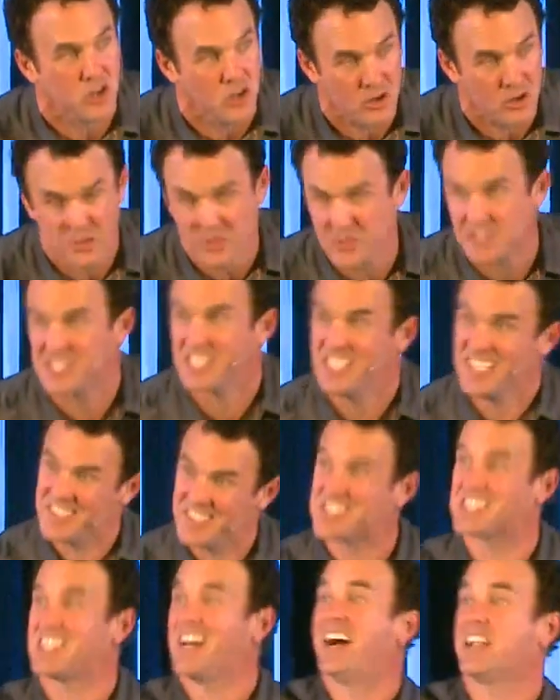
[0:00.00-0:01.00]
earths
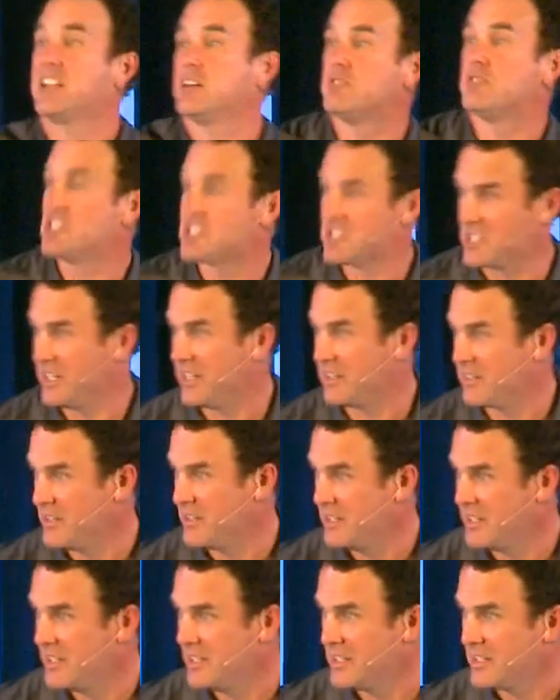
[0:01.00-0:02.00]
inside of the sun.
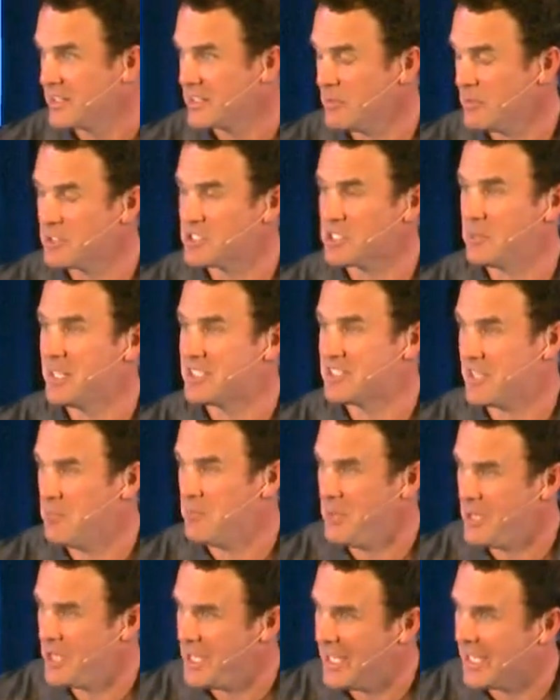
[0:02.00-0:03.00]
Come on, somebody say big.
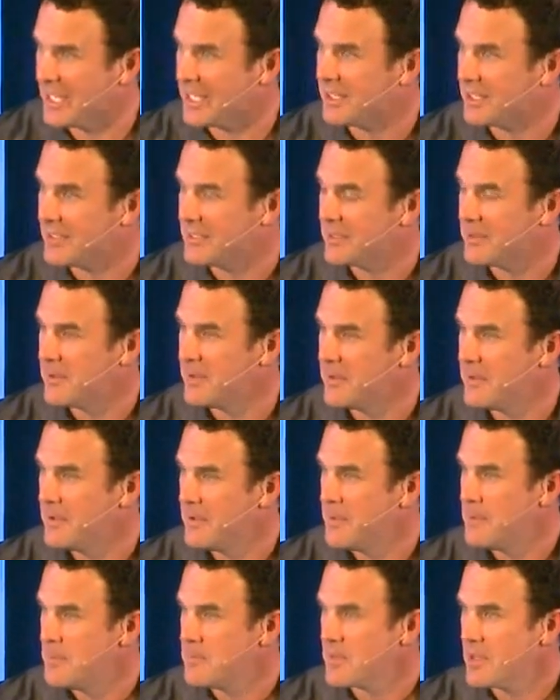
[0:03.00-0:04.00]
big.
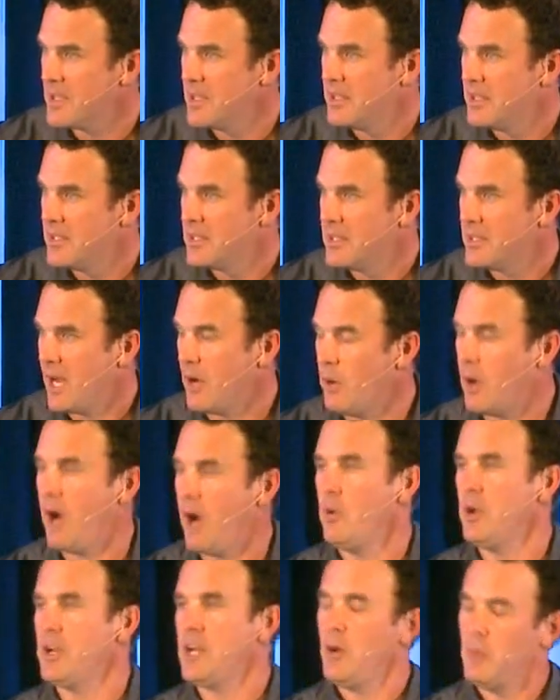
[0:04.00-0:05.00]
I,
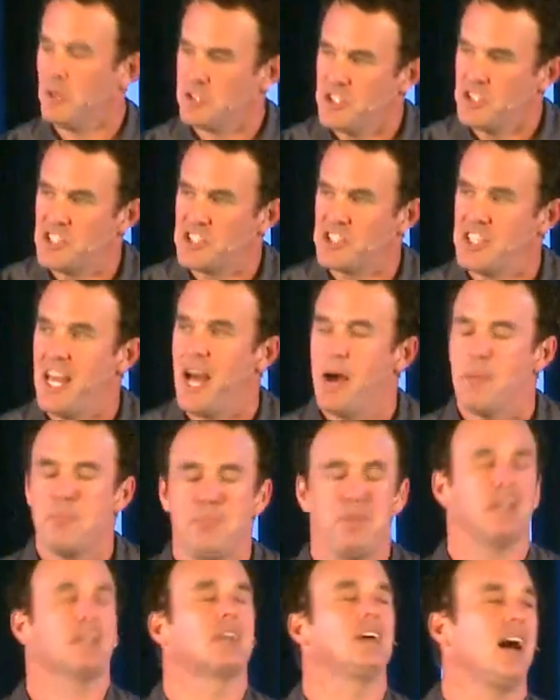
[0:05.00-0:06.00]
I, want, I want you to see how
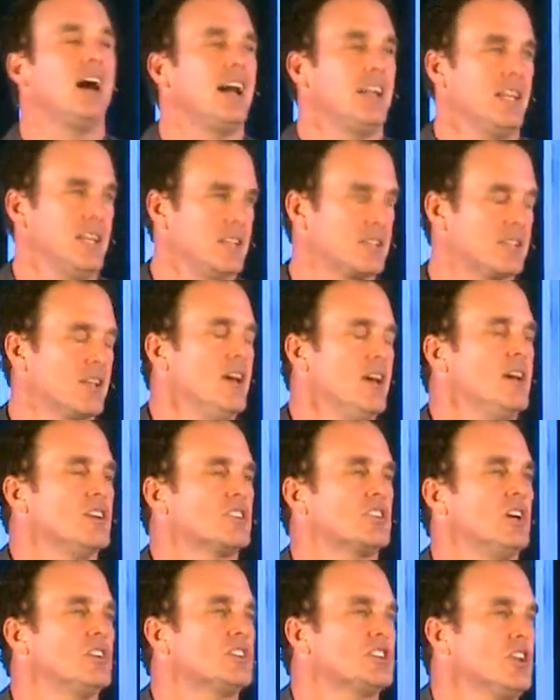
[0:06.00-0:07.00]
big God is.
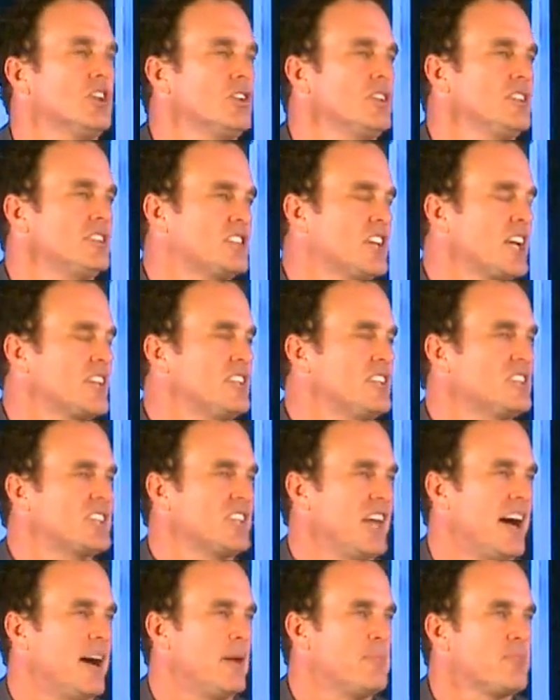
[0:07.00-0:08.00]
So, so check this
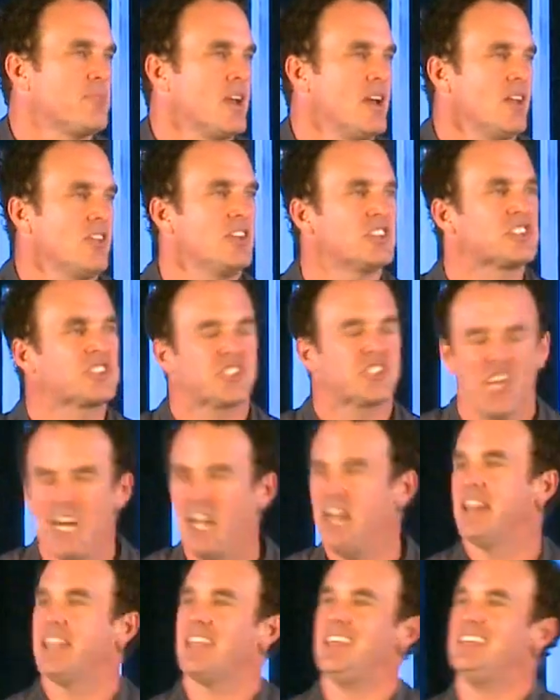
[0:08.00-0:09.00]
out the sun